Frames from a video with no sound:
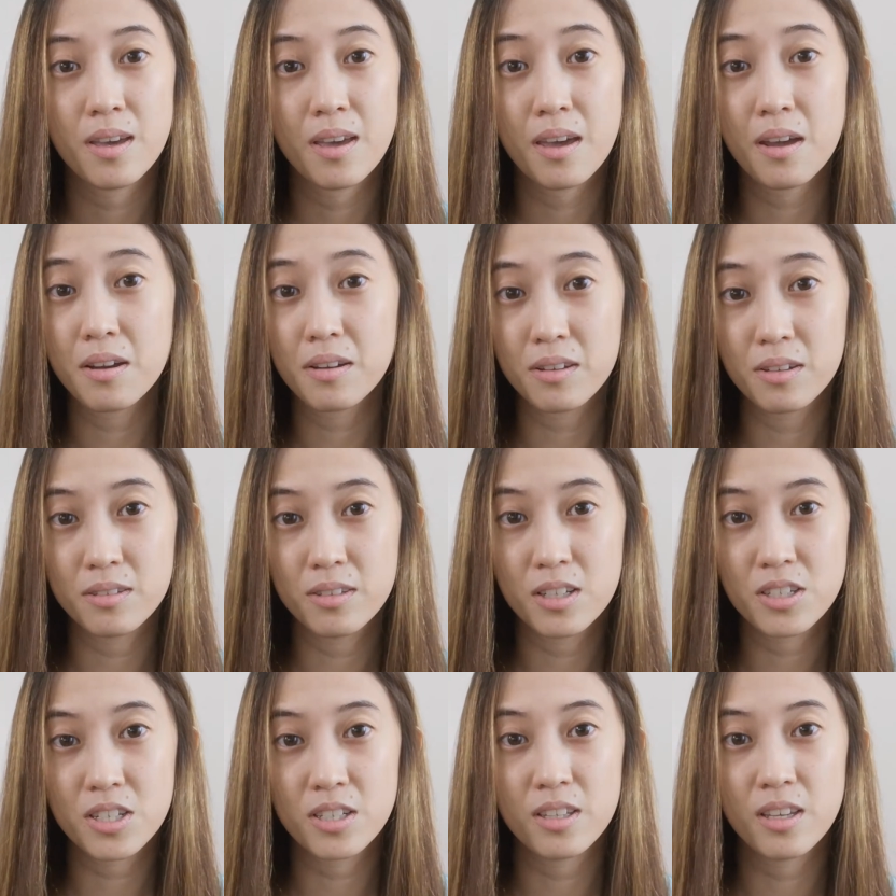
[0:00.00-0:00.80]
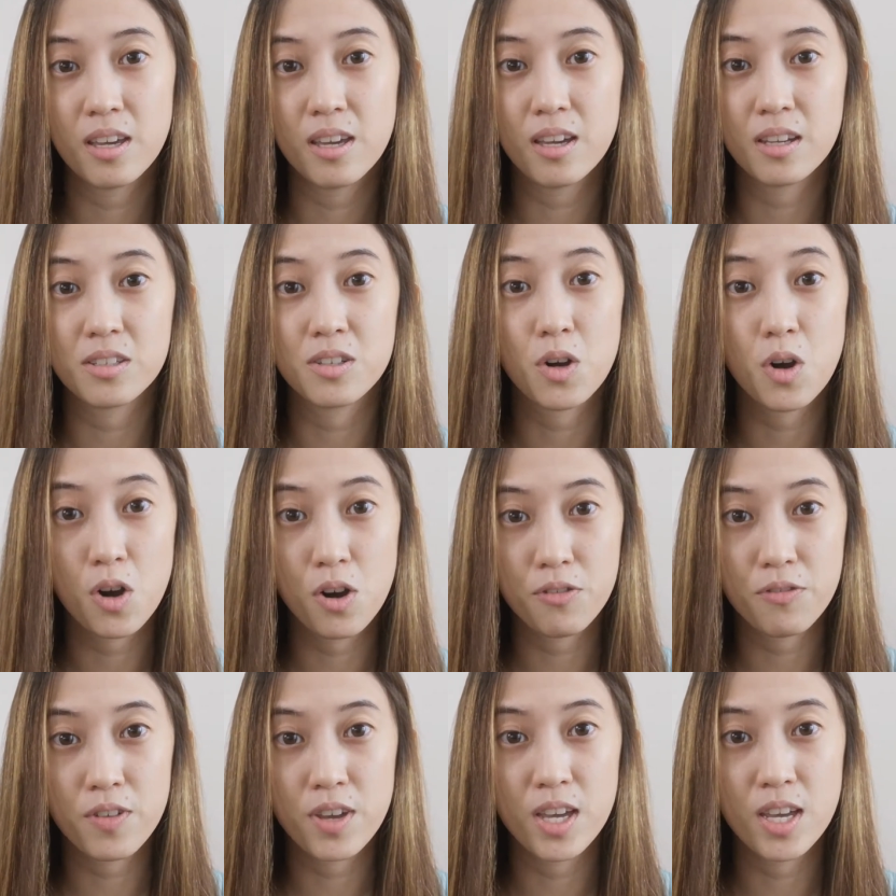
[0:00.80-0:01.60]
air conditioning at the
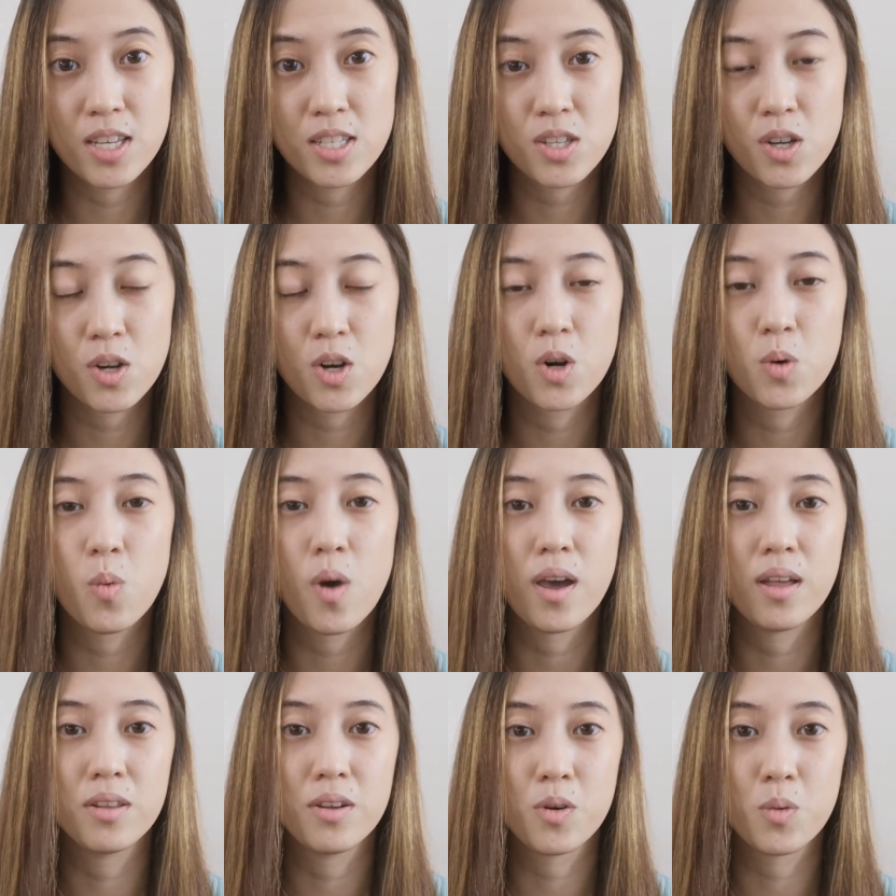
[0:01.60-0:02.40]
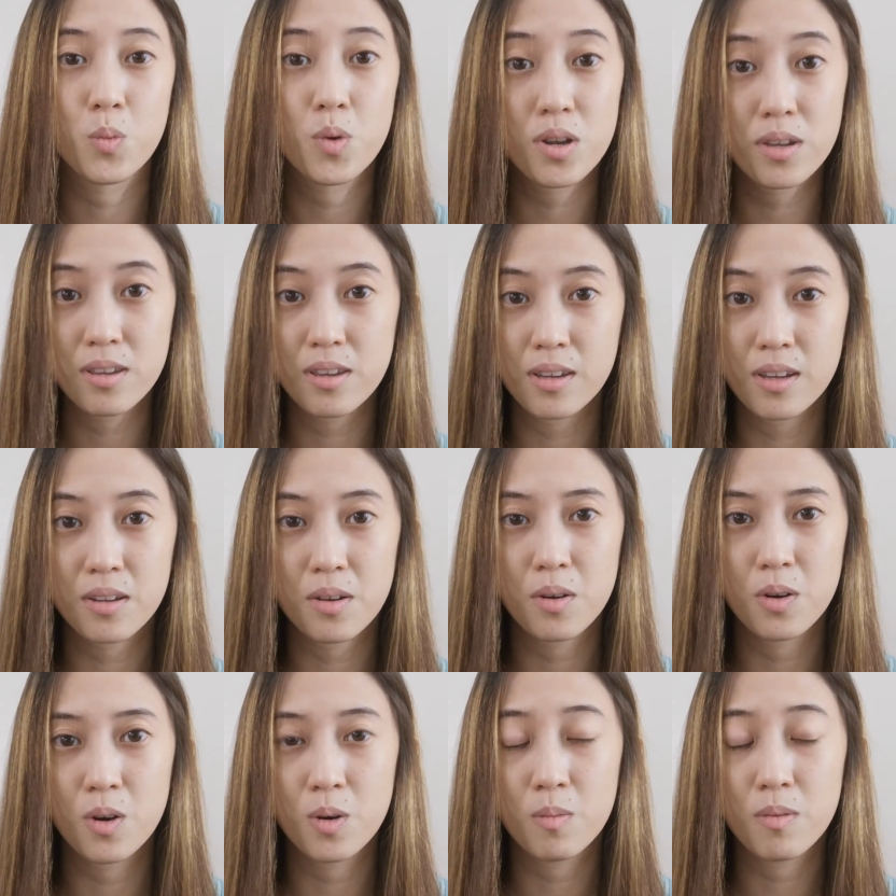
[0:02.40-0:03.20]
office or while you're working at
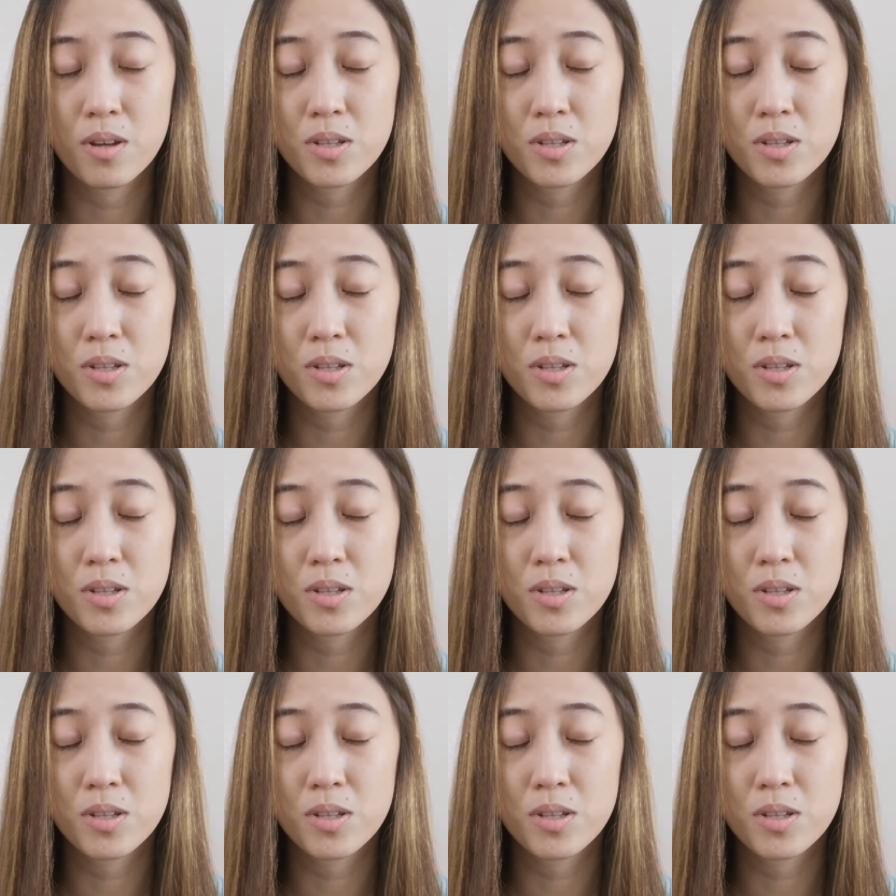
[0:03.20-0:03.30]
home.